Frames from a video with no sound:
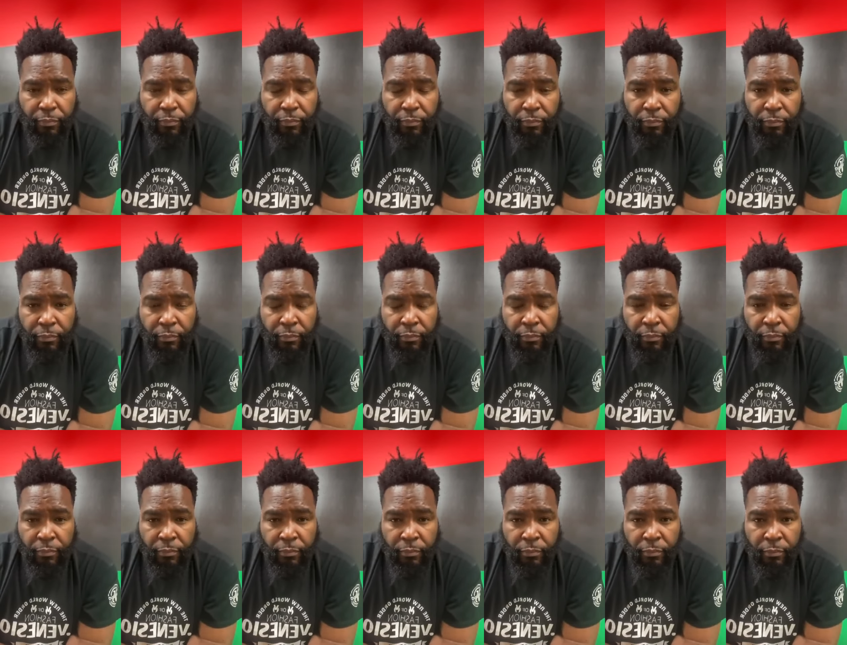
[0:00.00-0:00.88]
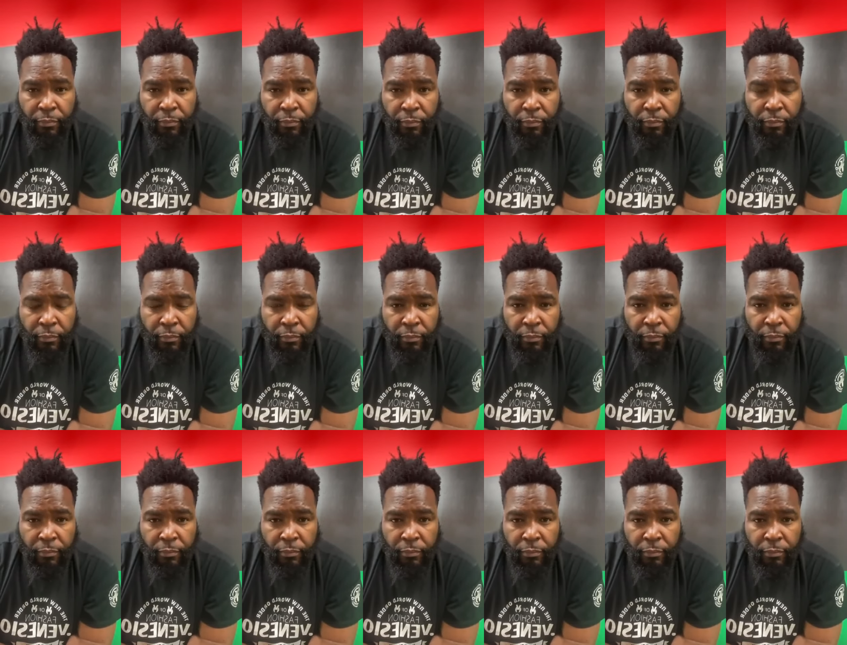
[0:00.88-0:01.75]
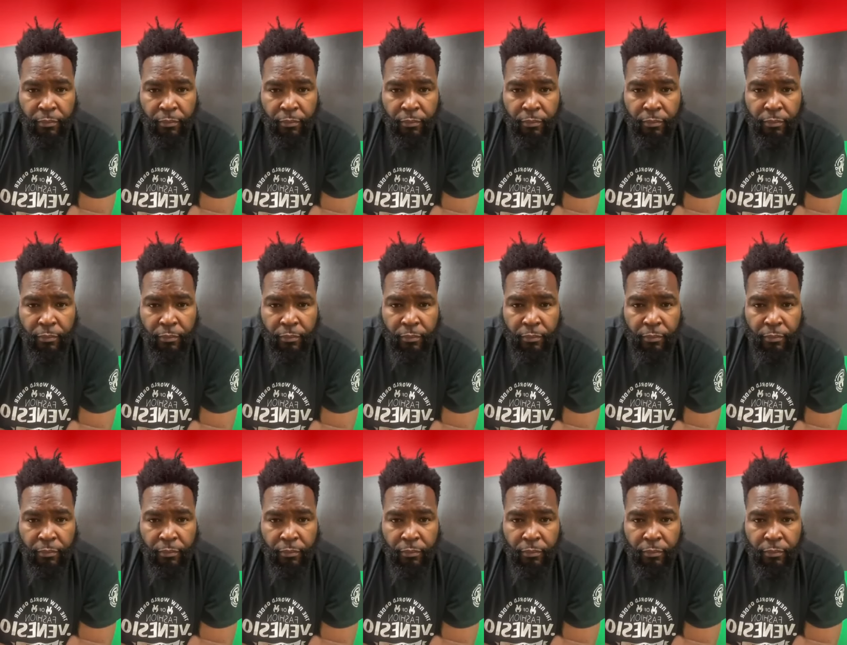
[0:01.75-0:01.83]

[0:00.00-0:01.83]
(no one is talking)